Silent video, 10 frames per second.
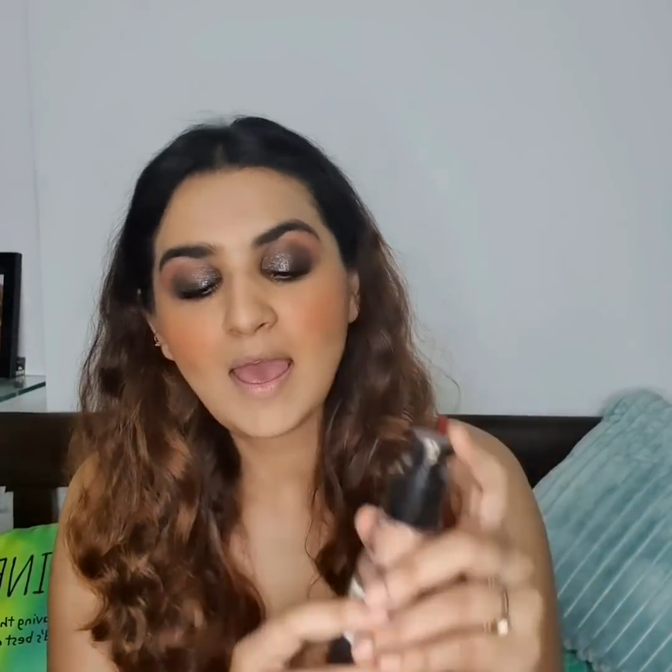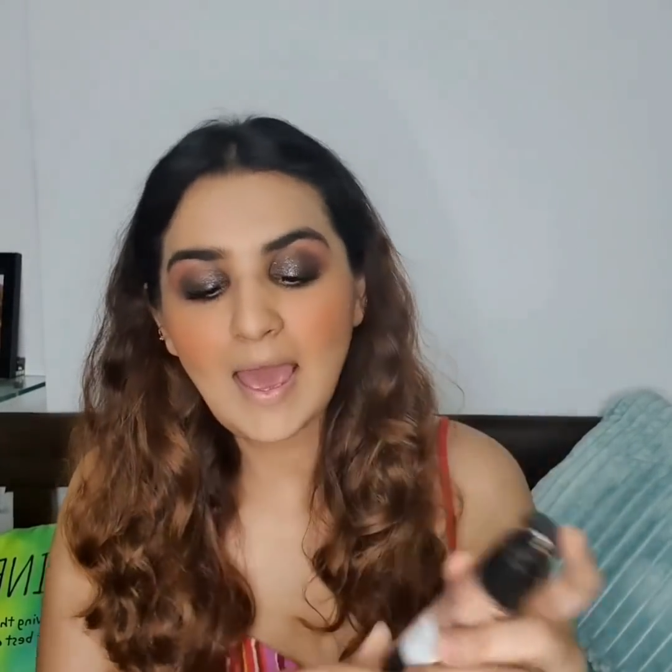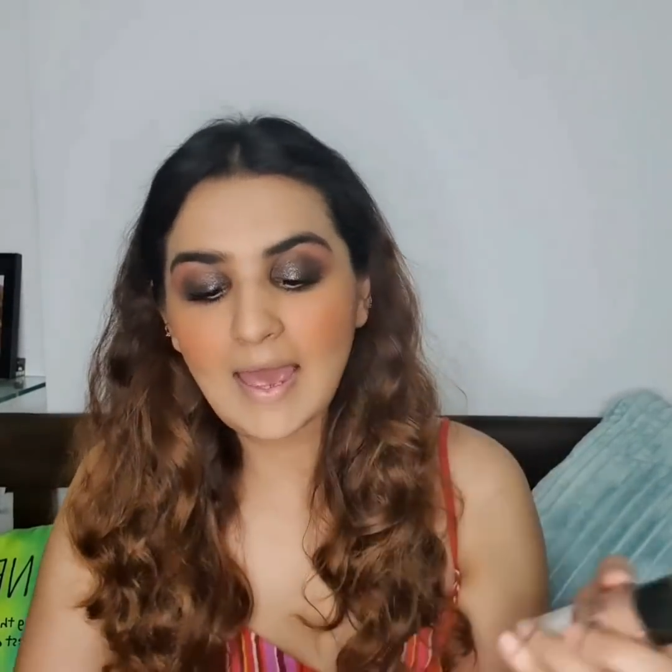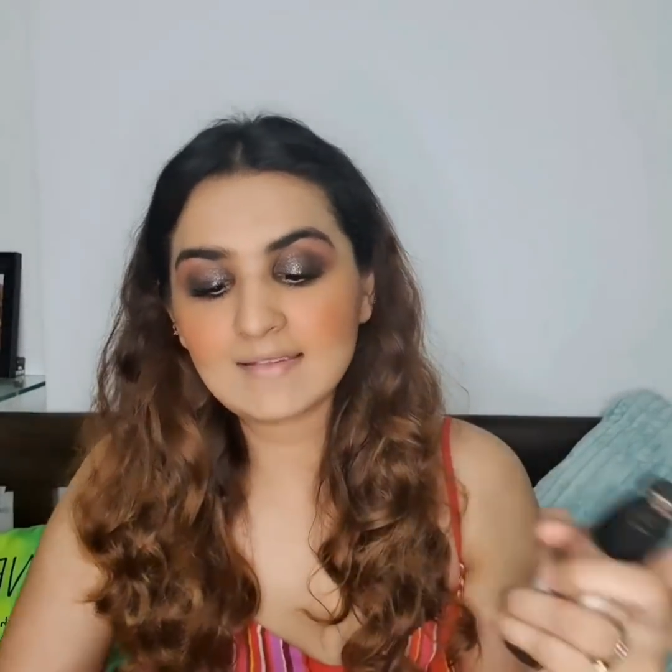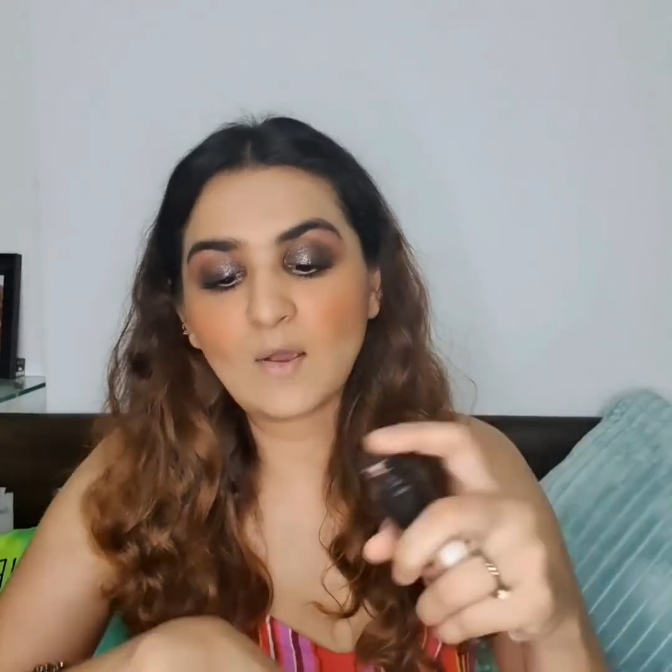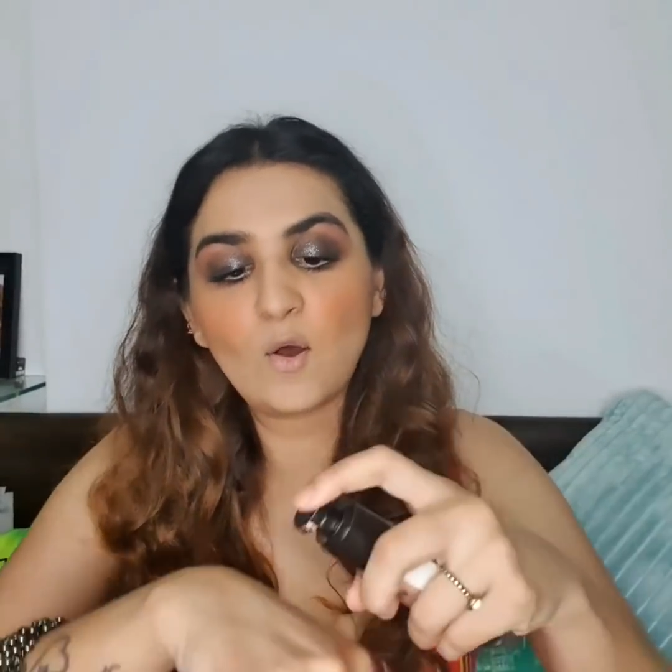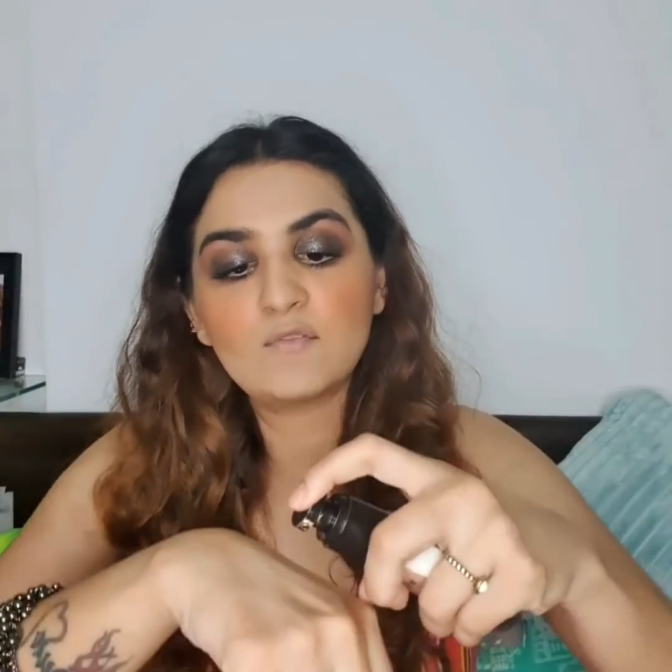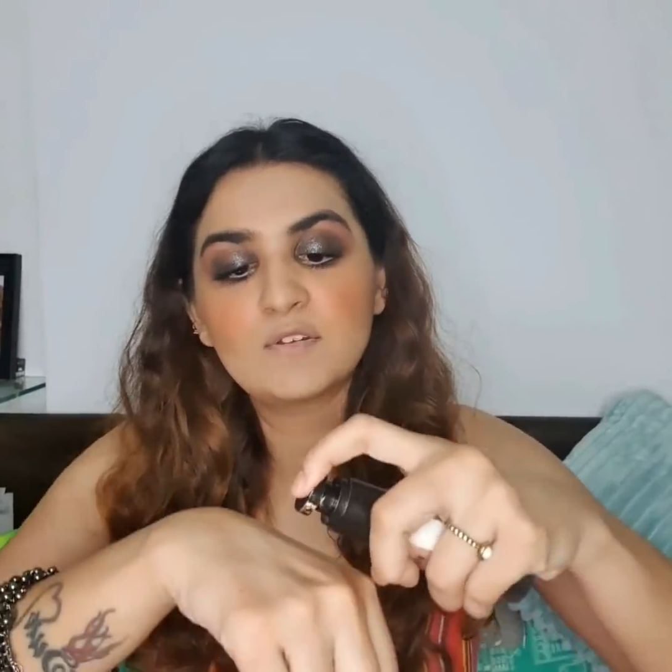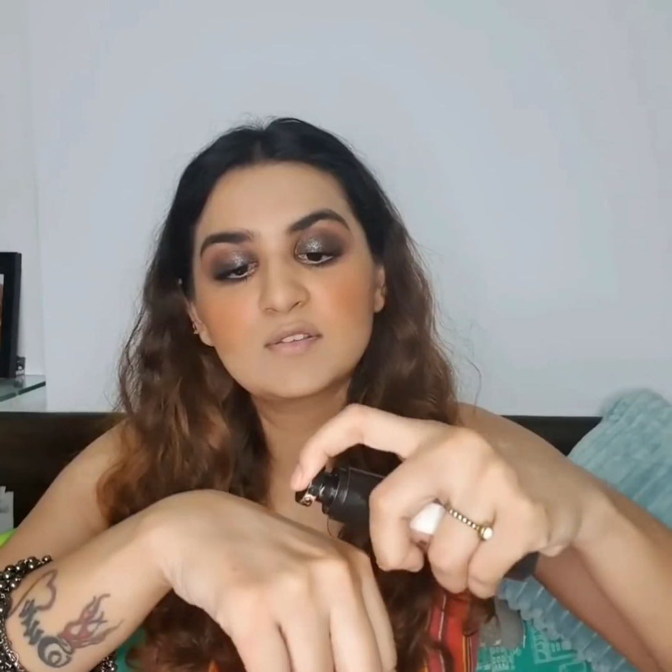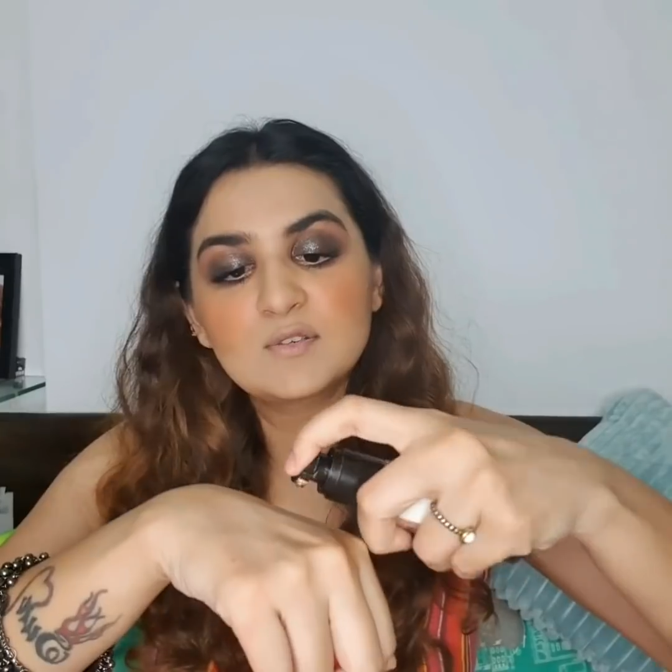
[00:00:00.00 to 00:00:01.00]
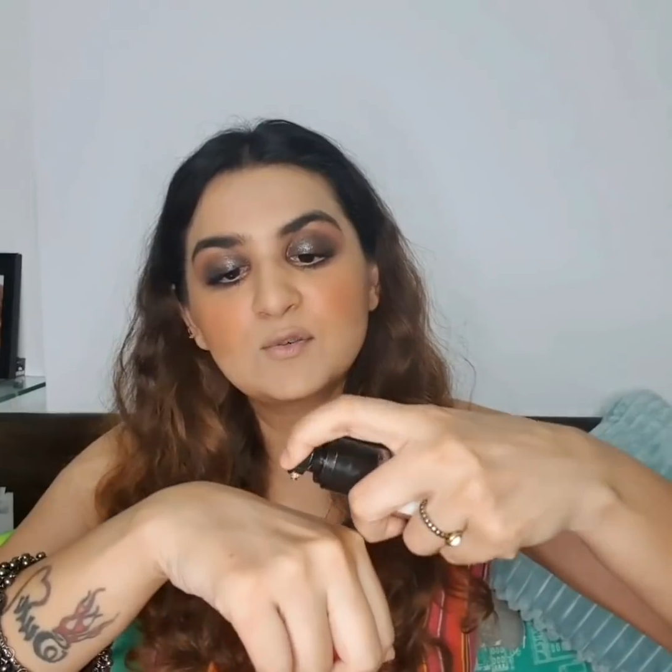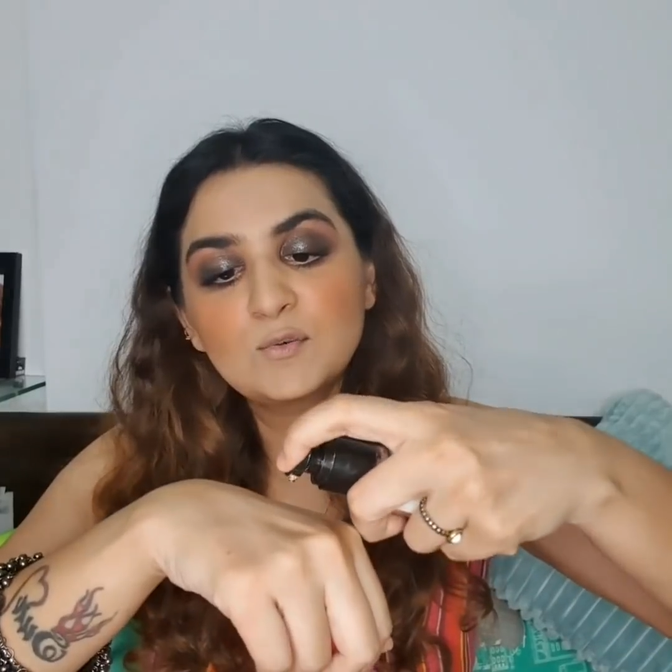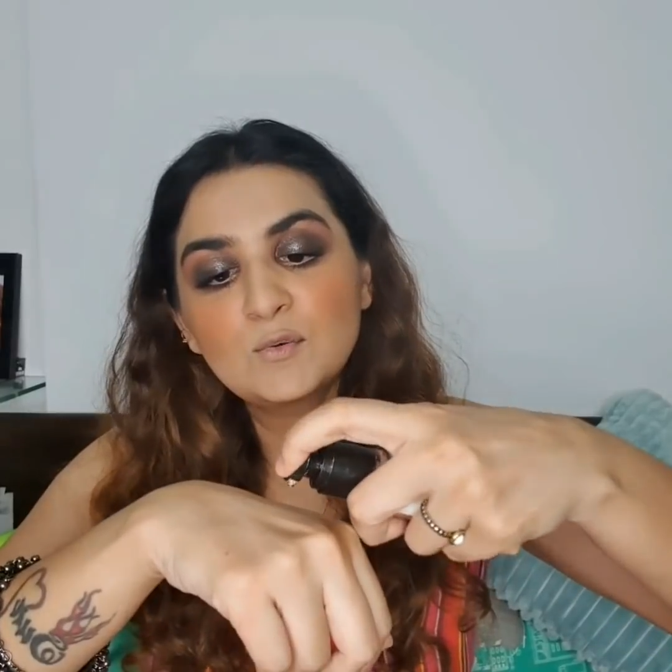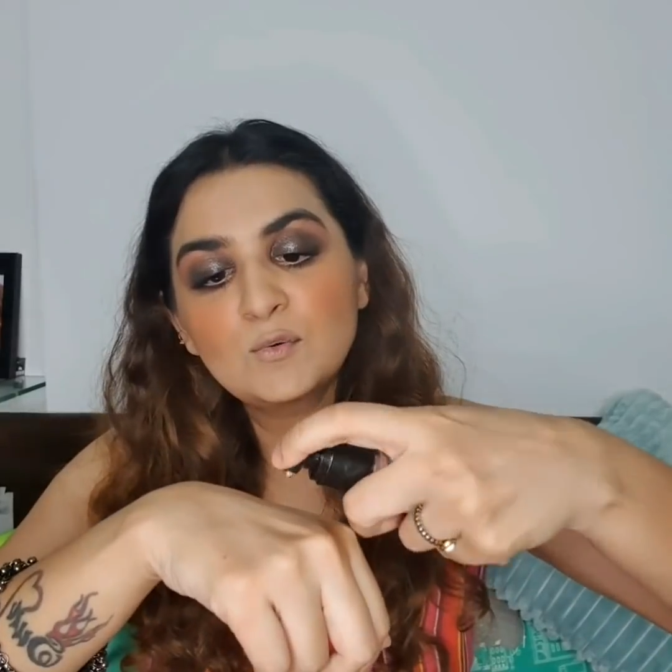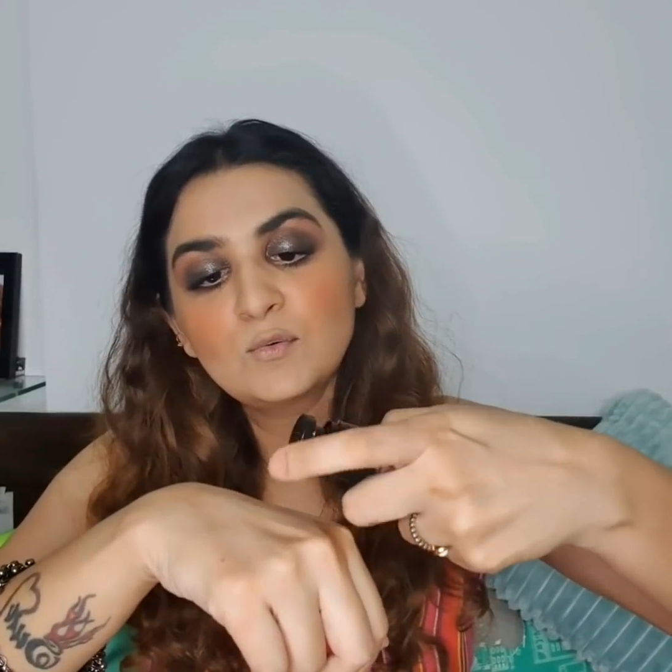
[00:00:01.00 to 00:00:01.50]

as I always do.